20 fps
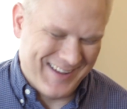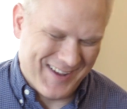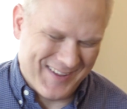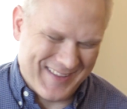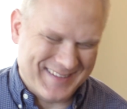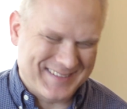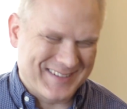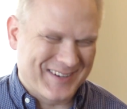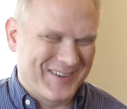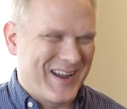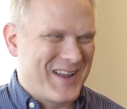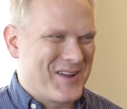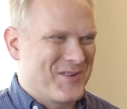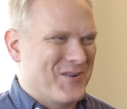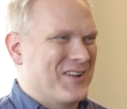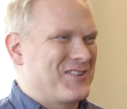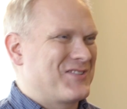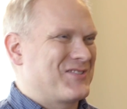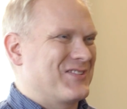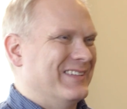No, that's a great
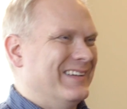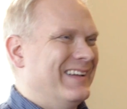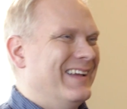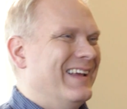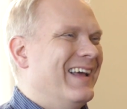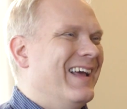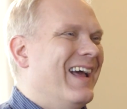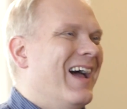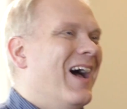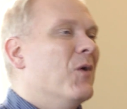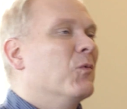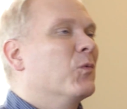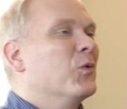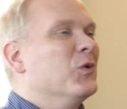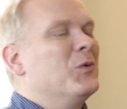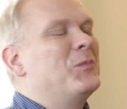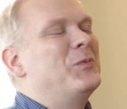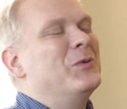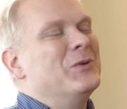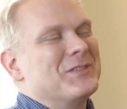question.
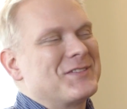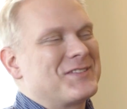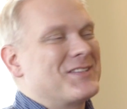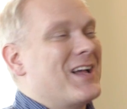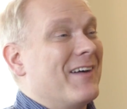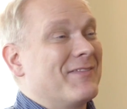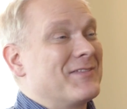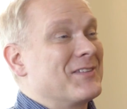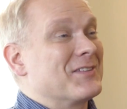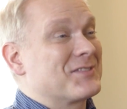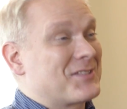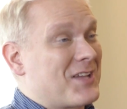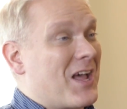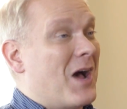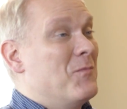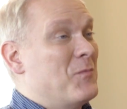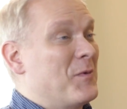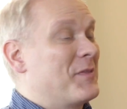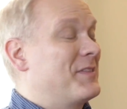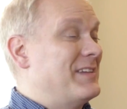Whirlpool softeners
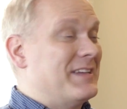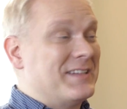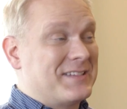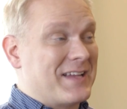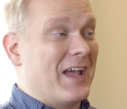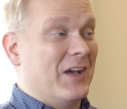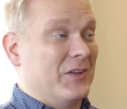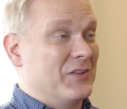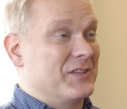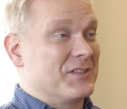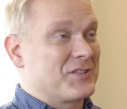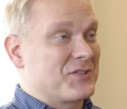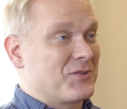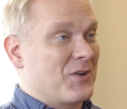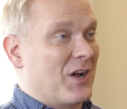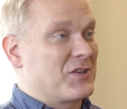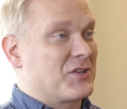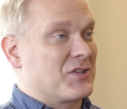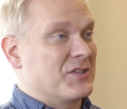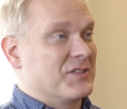come with detailed
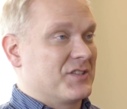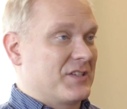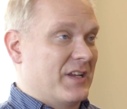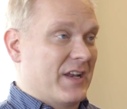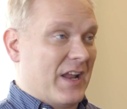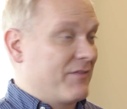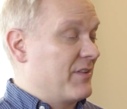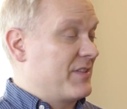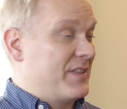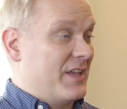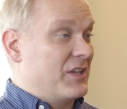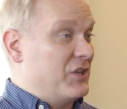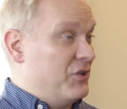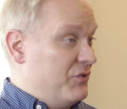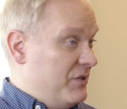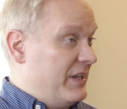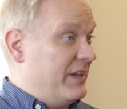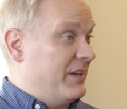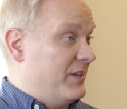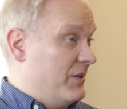instructions and everything you
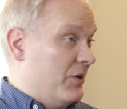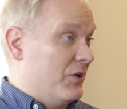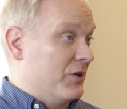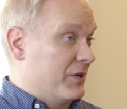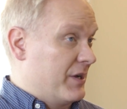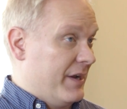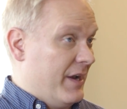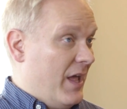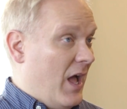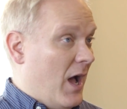need to hook it